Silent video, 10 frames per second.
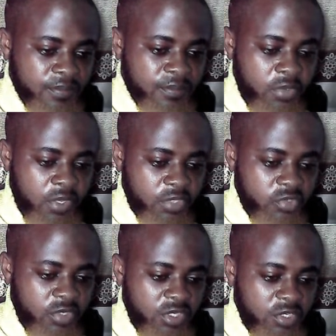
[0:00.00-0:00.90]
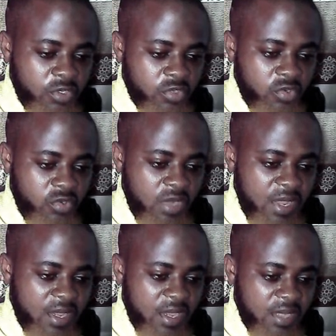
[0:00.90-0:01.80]
Okay, so this is also
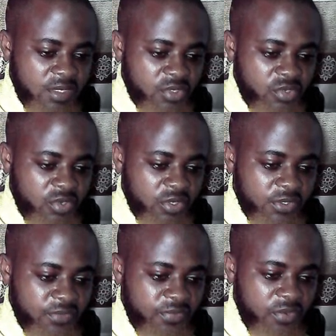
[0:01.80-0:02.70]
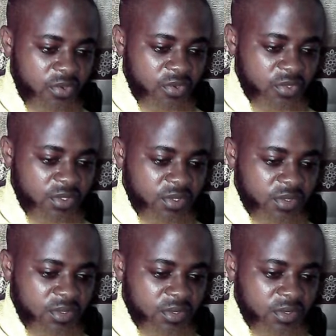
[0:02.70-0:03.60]
like an introduction first.
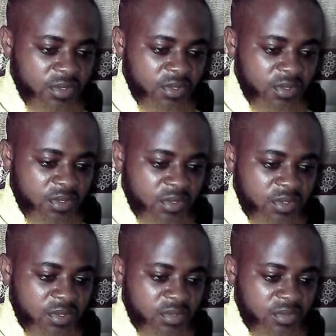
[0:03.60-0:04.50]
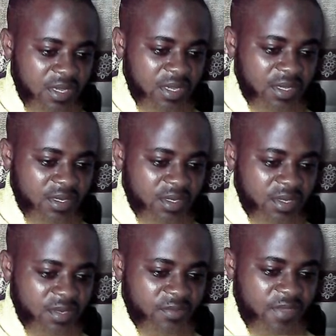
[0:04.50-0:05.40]
So then
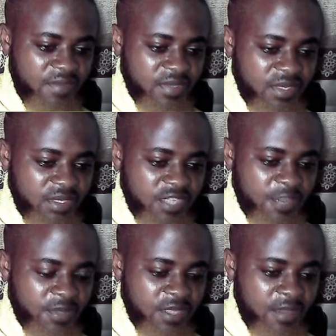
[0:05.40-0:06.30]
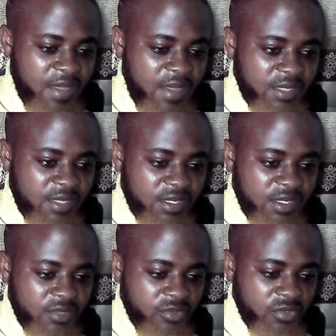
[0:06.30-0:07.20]
5 essential media buyer
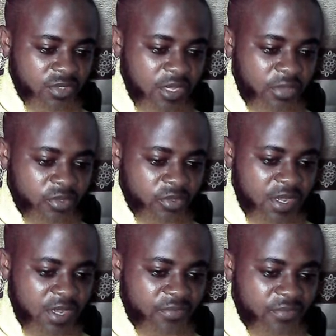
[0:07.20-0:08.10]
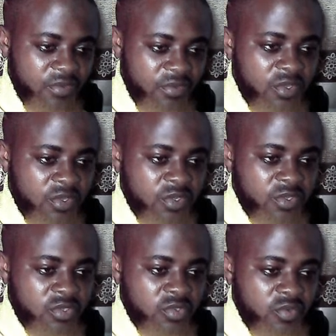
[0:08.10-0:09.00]
skills that you must have.
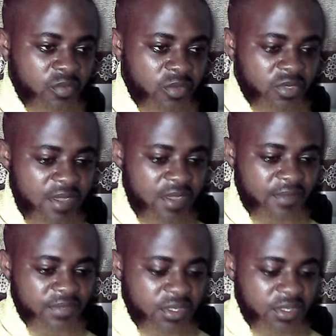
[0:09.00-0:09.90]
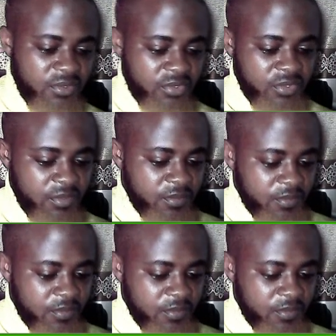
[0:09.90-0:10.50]
So must have skills.